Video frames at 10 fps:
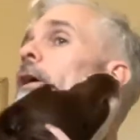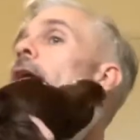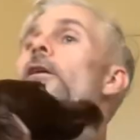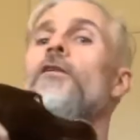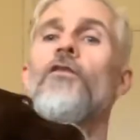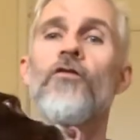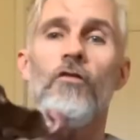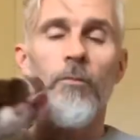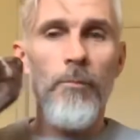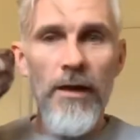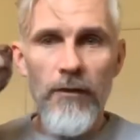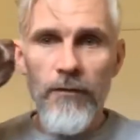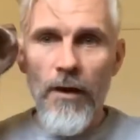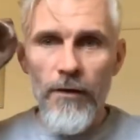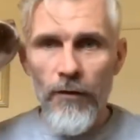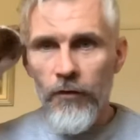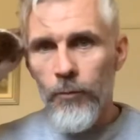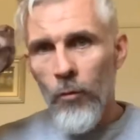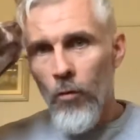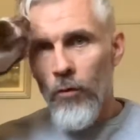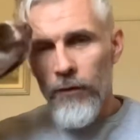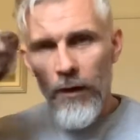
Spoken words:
this is just based on their sport,